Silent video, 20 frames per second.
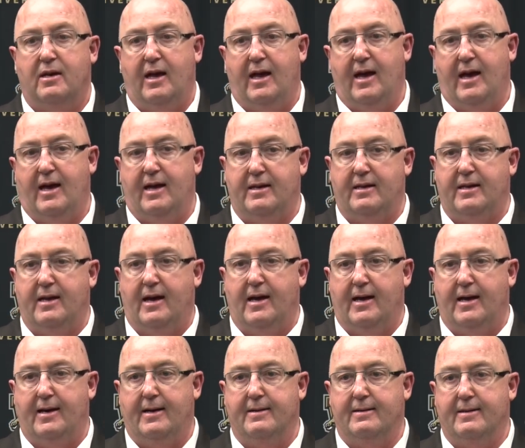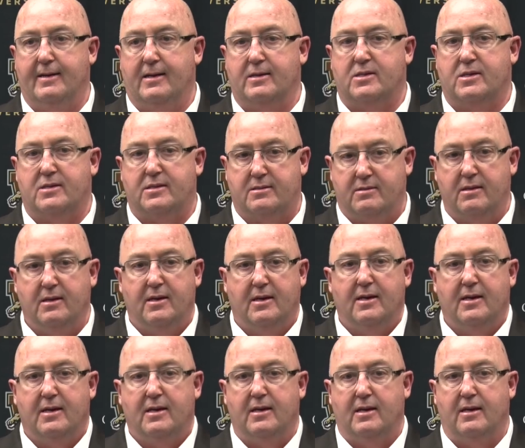And it's,
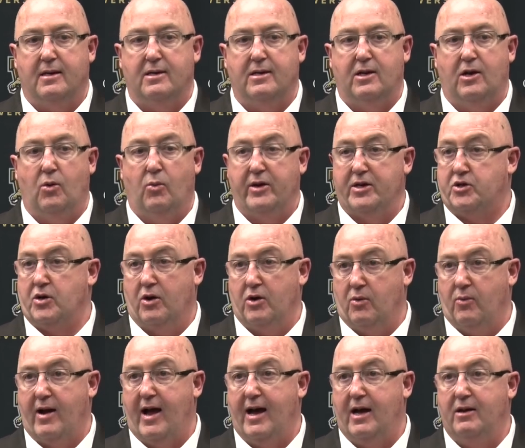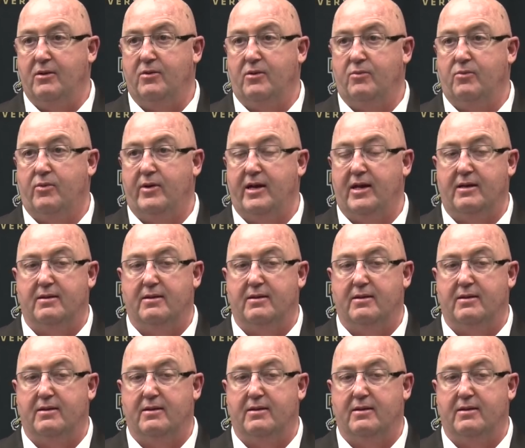you know, we turn around and